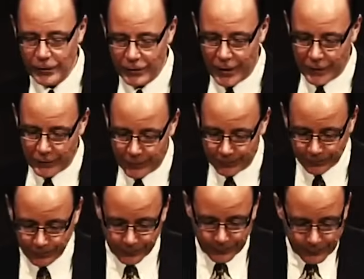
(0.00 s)
he says.
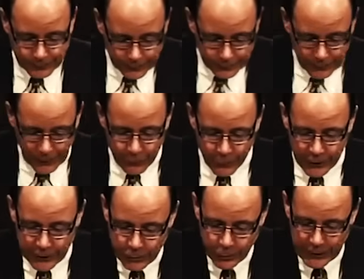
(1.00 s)
For
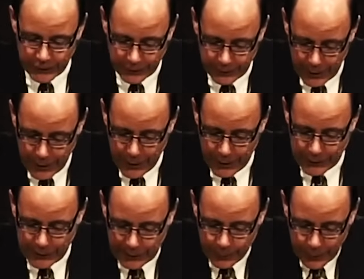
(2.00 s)
this reason,
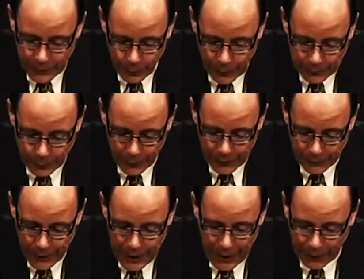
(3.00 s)
2 Peter one
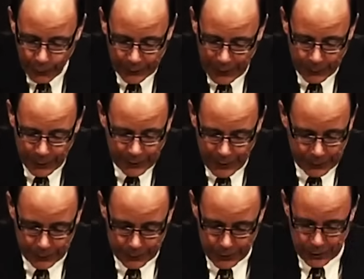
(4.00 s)
twelve, I will not be
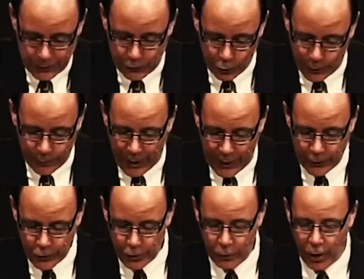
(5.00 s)
negligent to
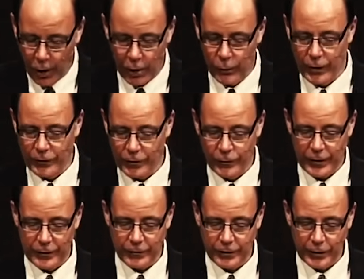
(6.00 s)
remind you always of
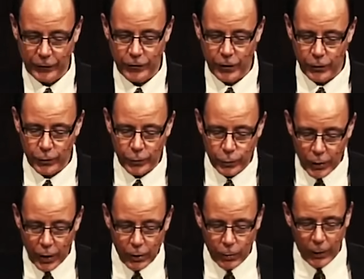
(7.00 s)
these things, though you
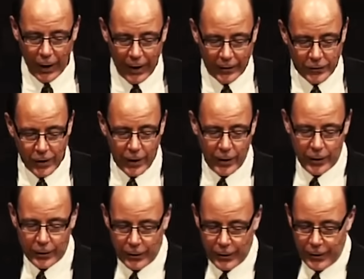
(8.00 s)
know and
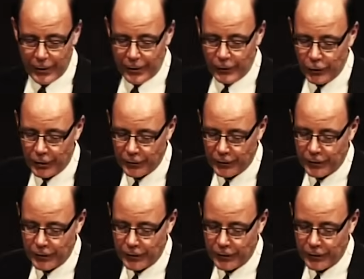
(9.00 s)
are, look at